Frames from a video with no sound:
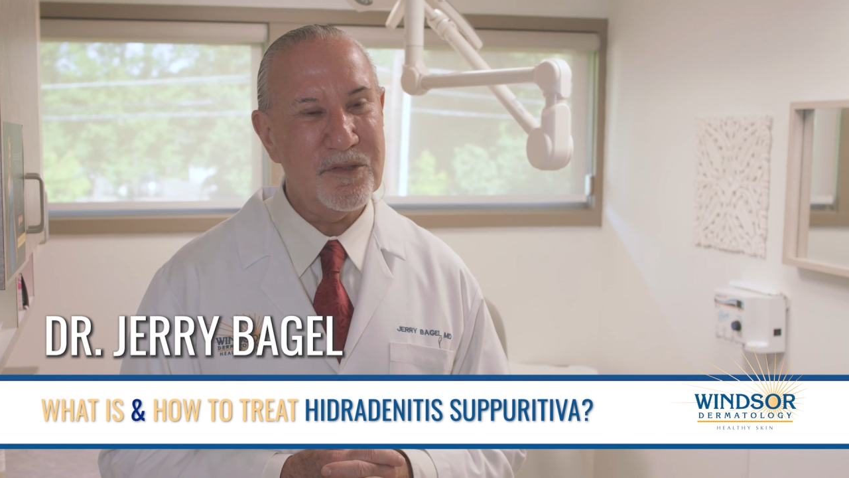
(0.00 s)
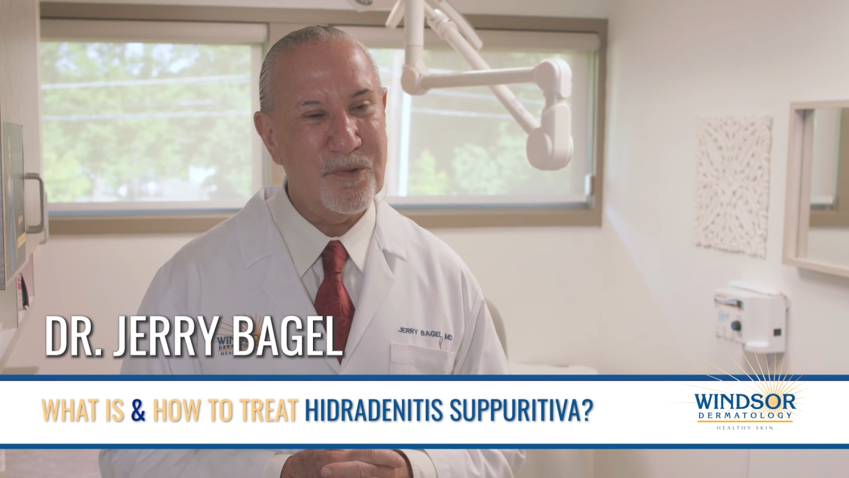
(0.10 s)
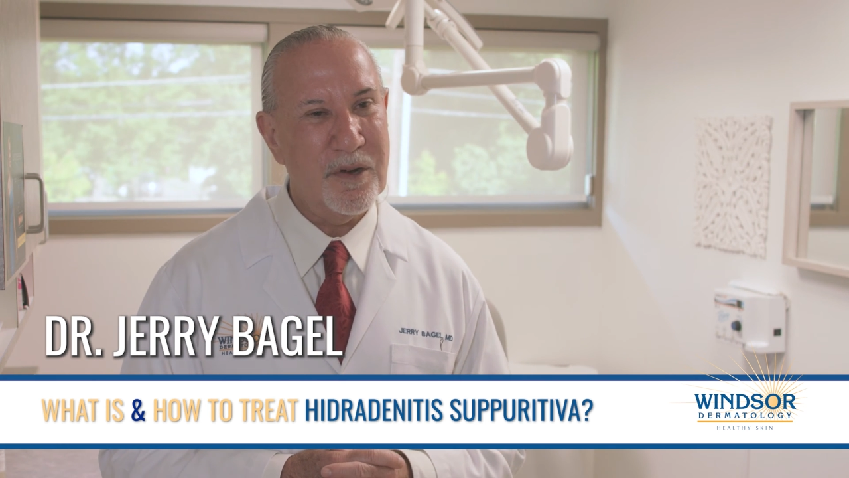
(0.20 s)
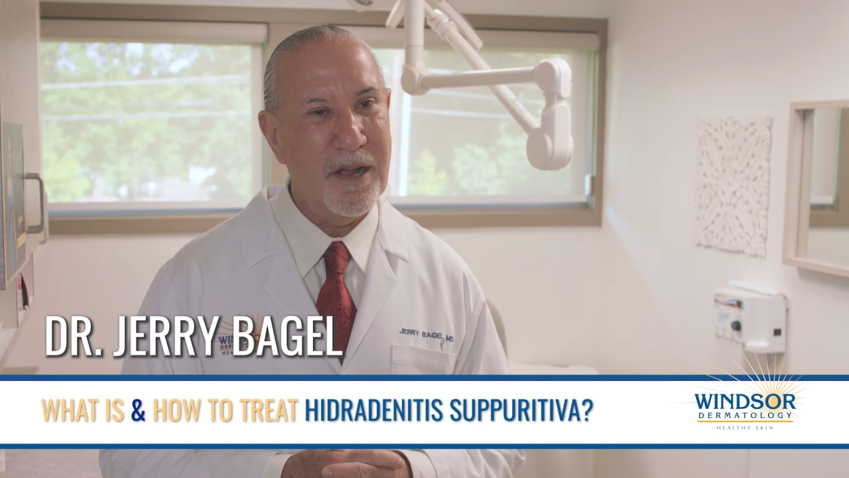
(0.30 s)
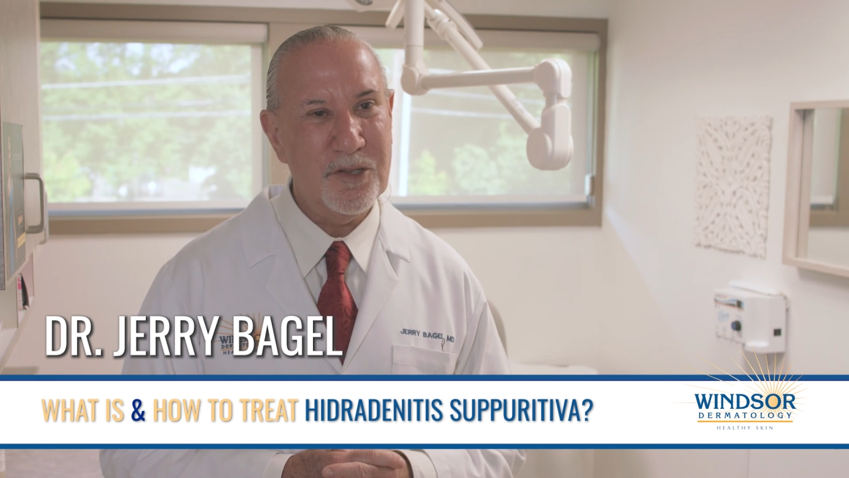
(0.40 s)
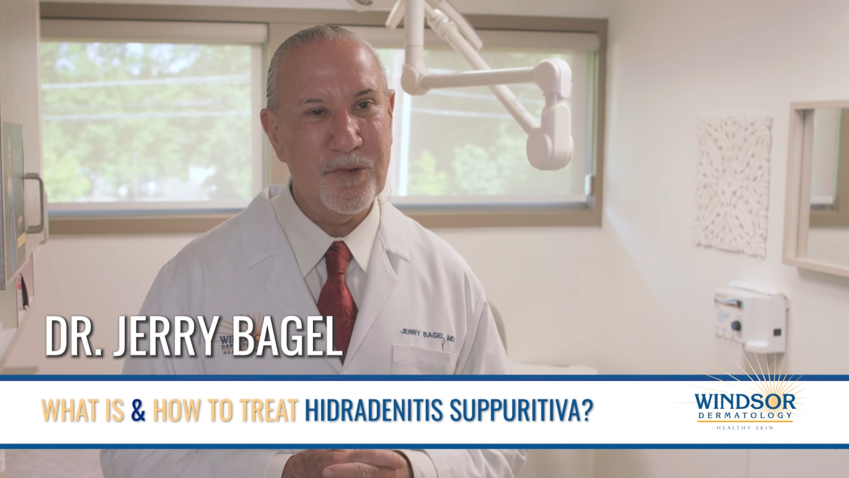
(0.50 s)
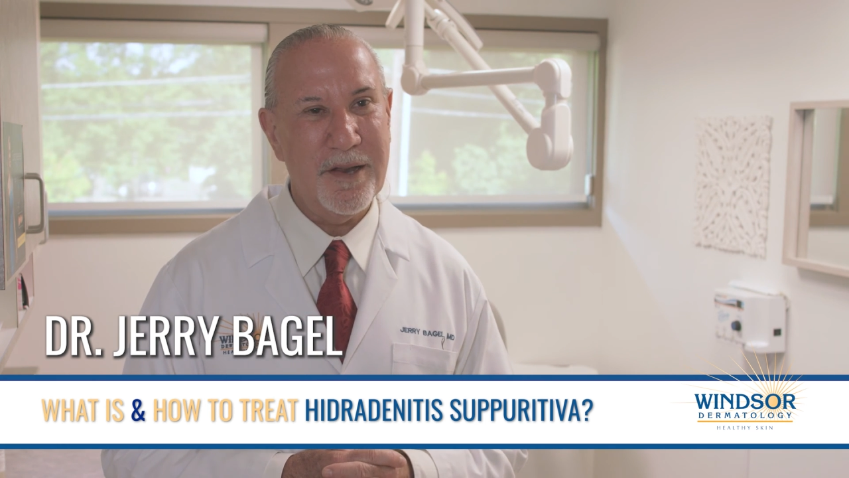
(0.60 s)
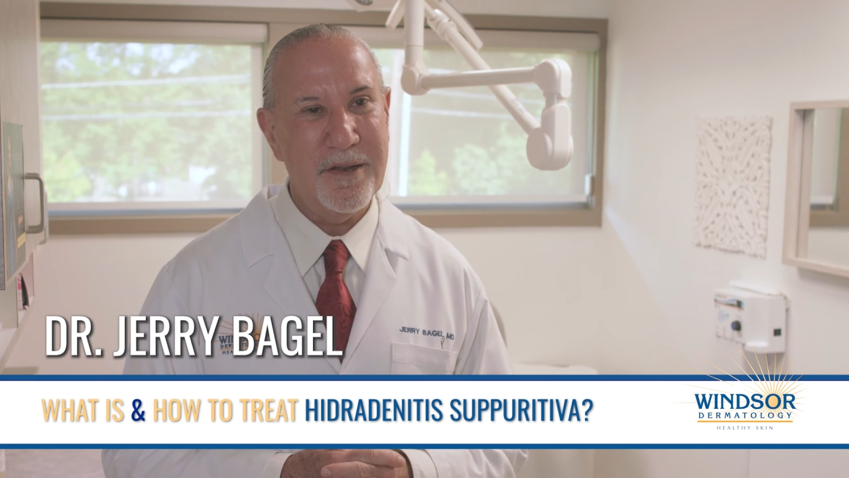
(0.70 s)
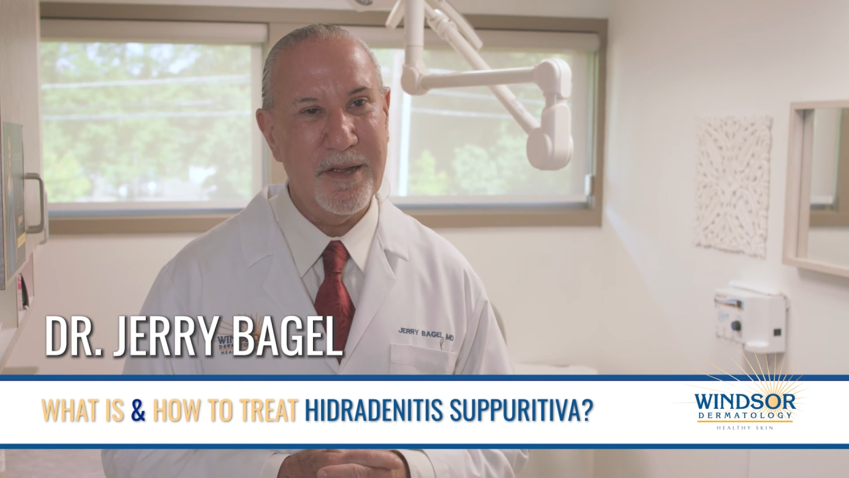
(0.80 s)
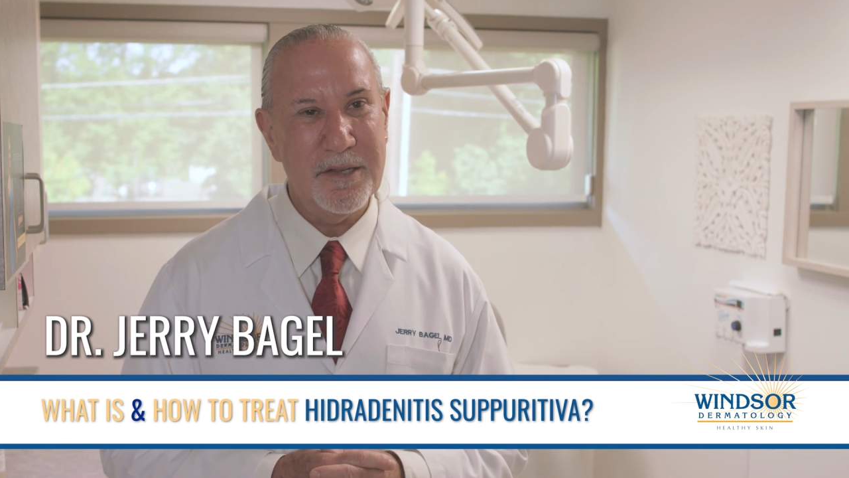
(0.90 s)
for
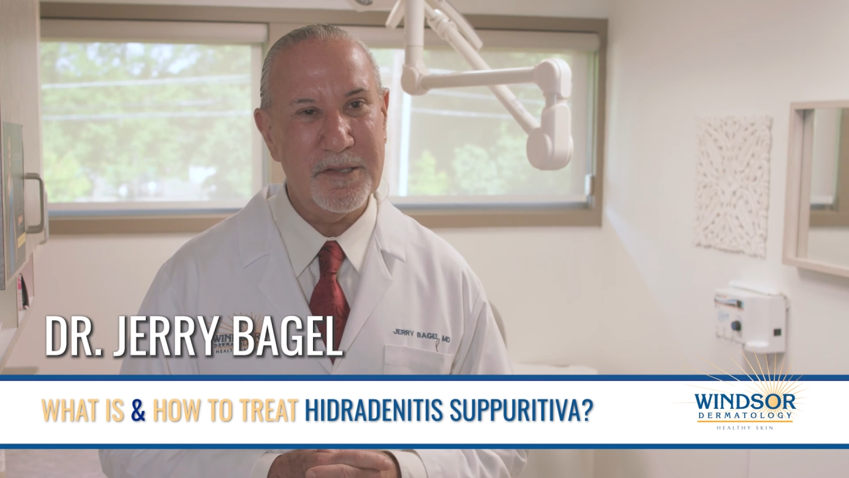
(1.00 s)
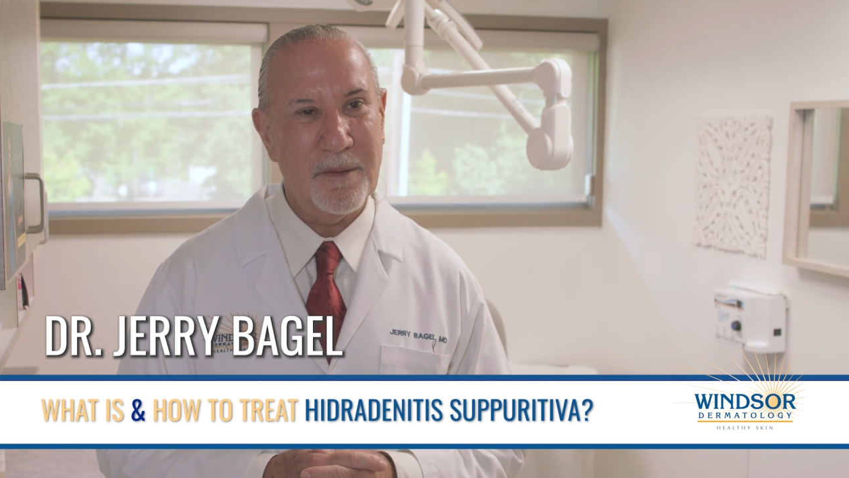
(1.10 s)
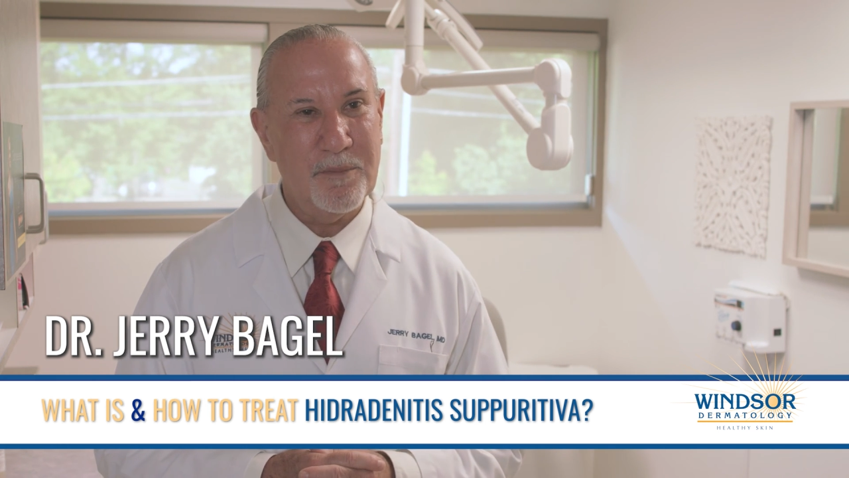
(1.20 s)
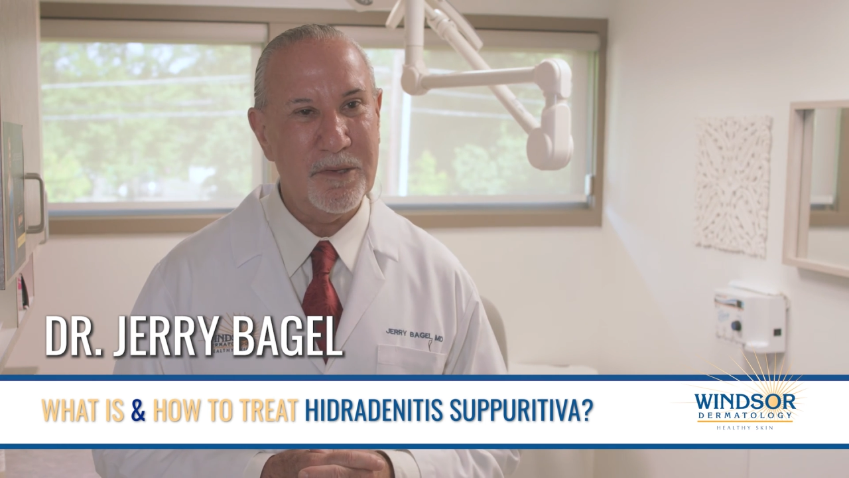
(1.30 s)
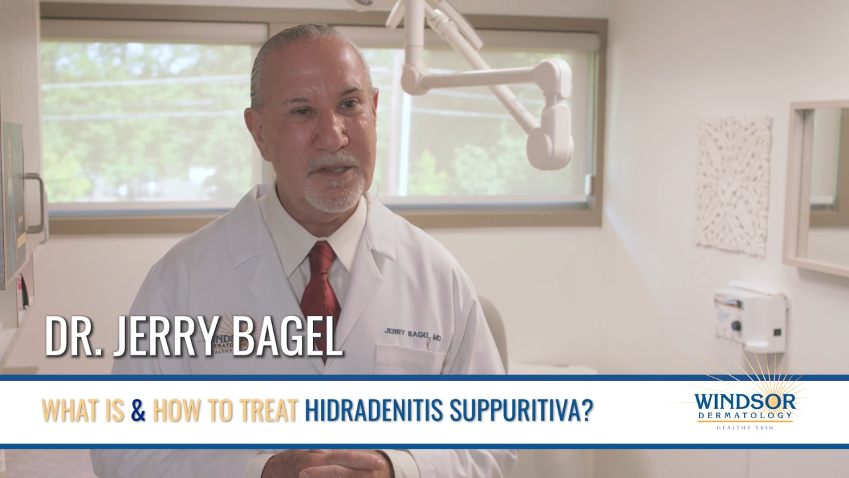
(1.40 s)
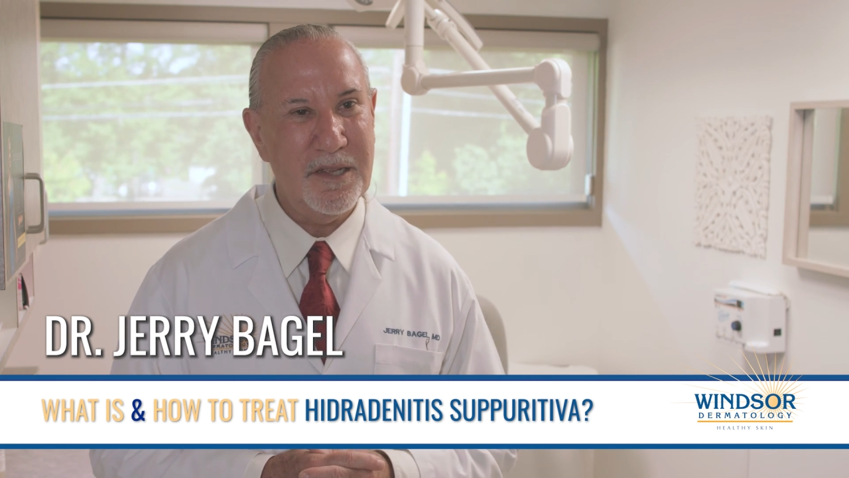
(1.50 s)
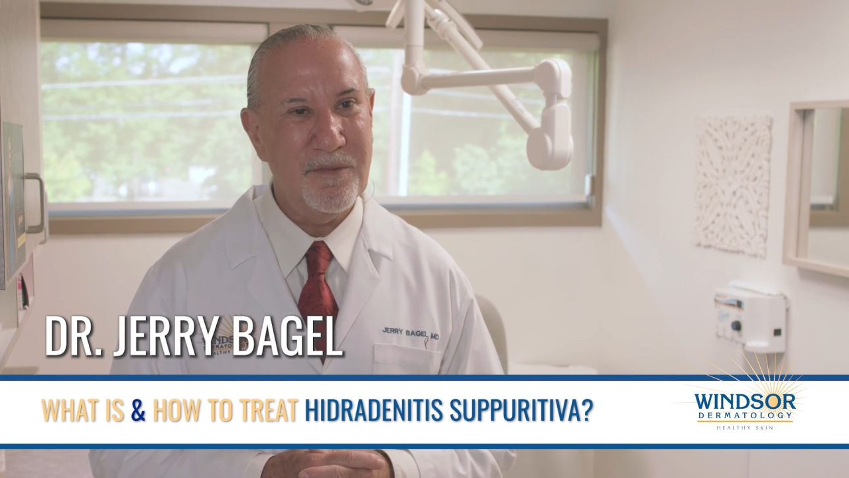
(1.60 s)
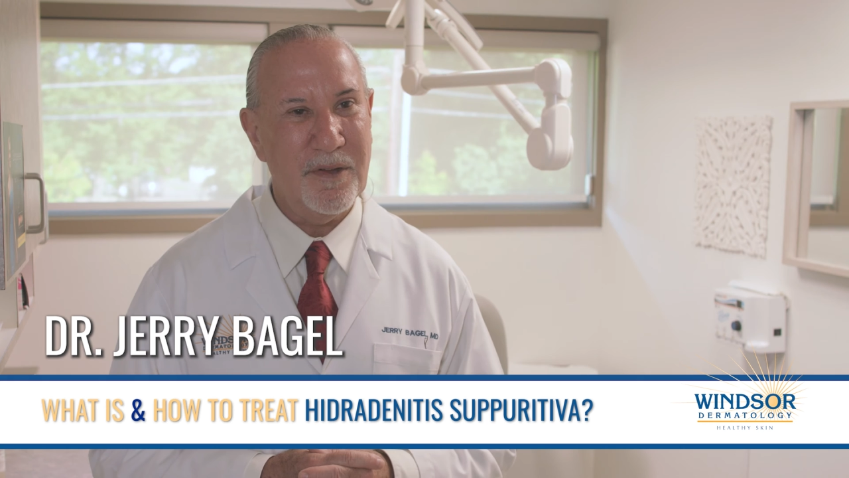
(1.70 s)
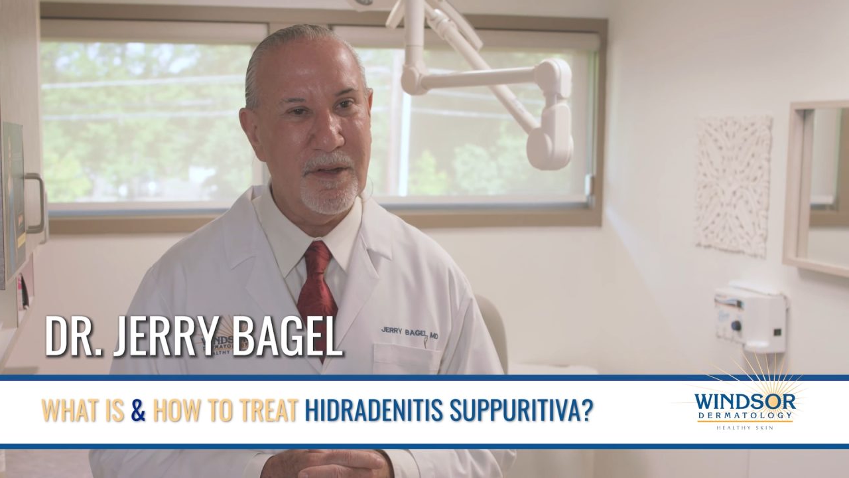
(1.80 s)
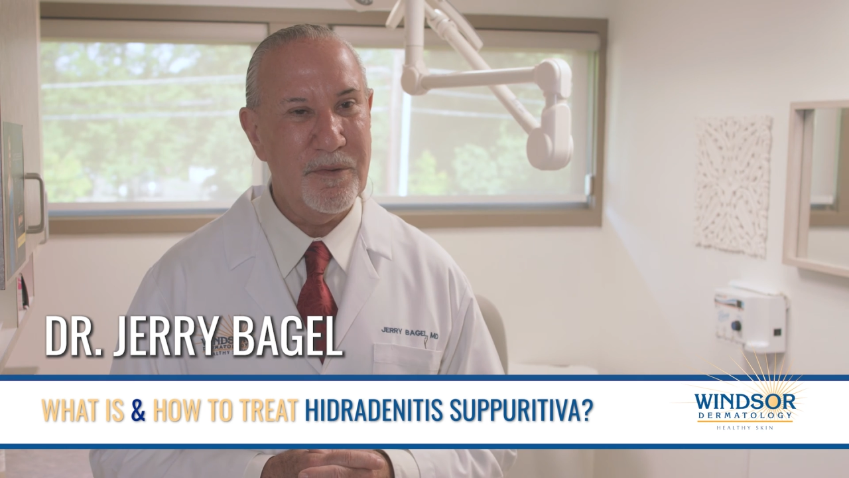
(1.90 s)
hidradenitis
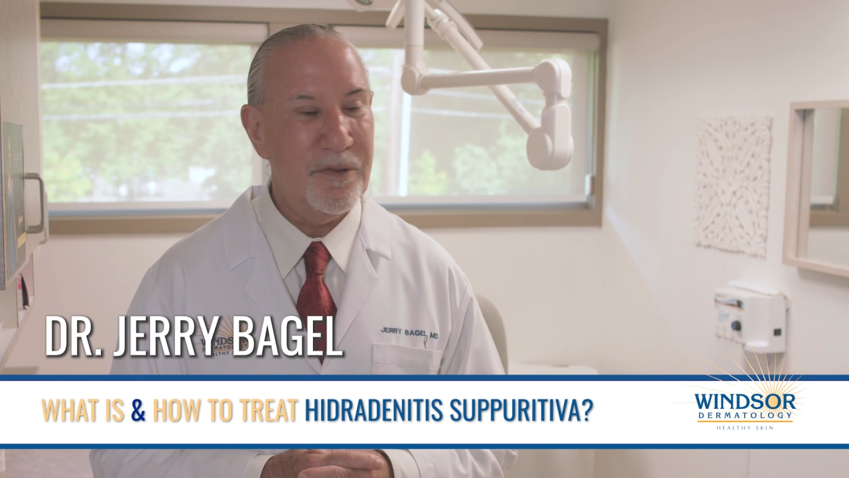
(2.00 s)
suppurativa,